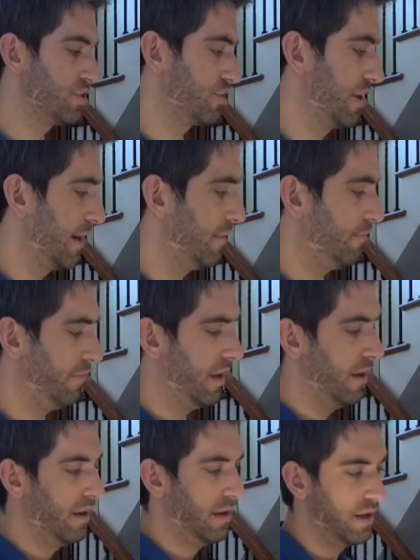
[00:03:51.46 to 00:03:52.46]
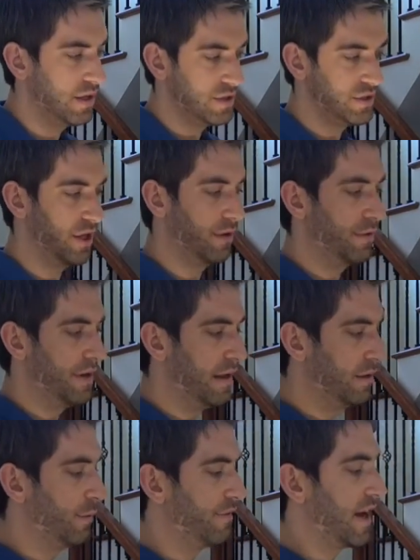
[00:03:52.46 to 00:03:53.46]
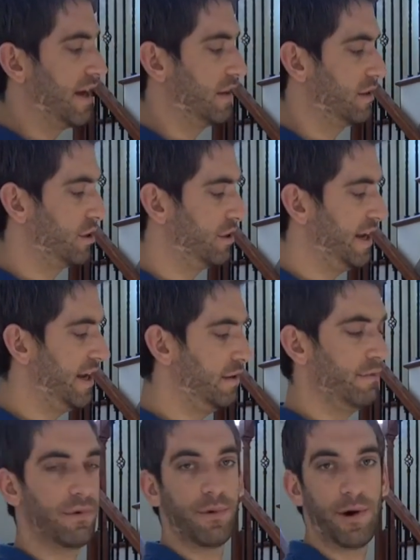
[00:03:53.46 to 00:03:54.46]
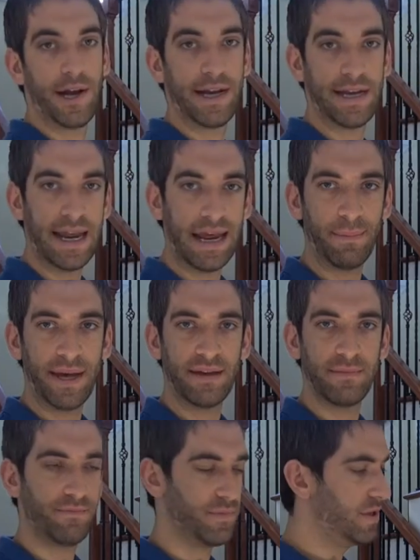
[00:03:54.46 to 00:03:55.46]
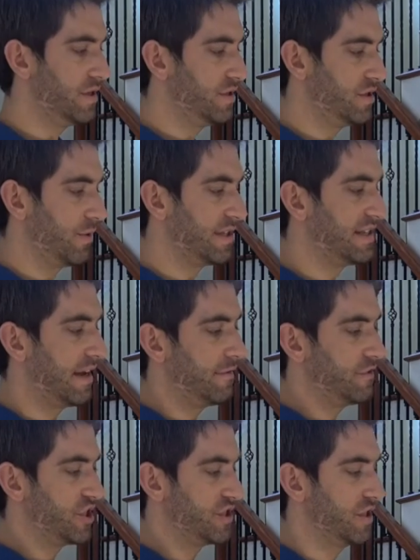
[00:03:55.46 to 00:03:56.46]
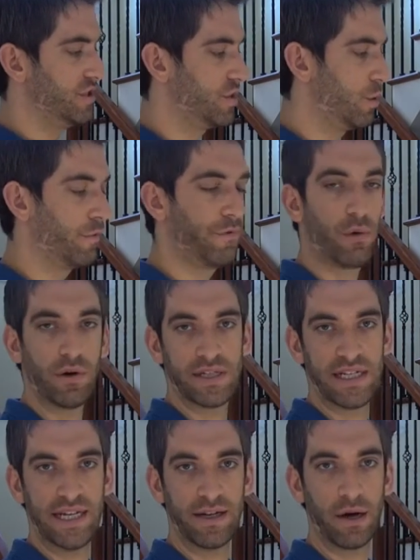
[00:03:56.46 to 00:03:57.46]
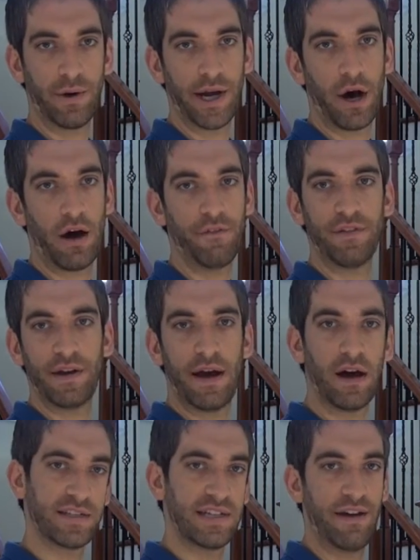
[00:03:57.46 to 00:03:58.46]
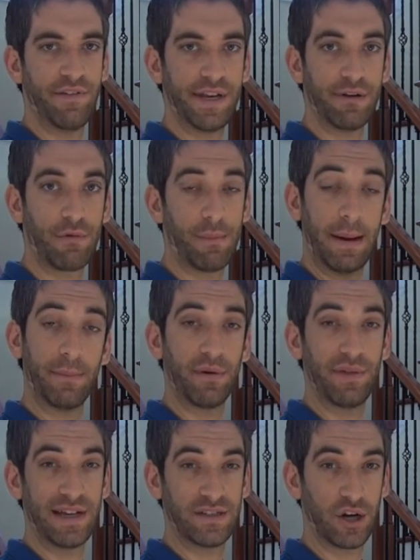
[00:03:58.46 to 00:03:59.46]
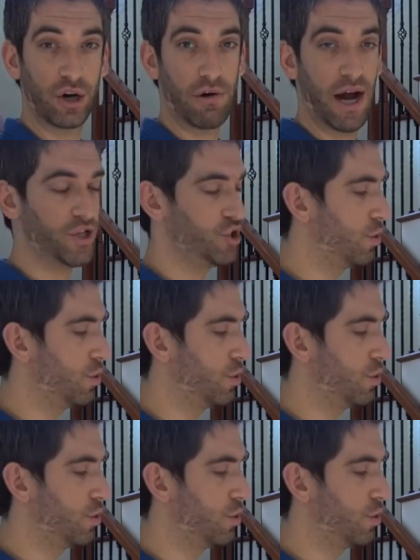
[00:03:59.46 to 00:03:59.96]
screen. So now that we've got it learned in, we want to name it. So instead of just zone 14 going off and us having to remember that's our garage